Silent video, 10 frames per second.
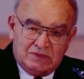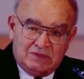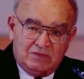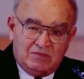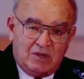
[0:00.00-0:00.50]

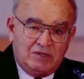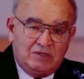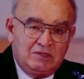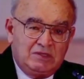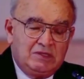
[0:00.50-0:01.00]
in the
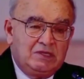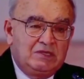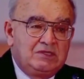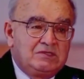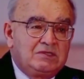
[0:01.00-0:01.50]
body,
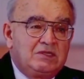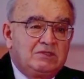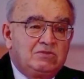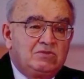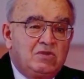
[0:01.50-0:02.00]
it is
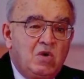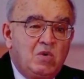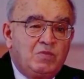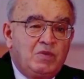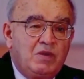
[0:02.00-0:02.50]
to
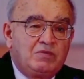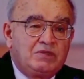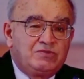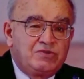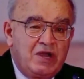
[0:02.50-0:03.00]
cope
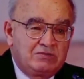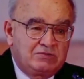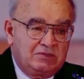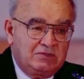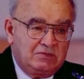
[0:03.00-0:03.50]
with
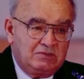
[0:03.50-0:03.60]
drought.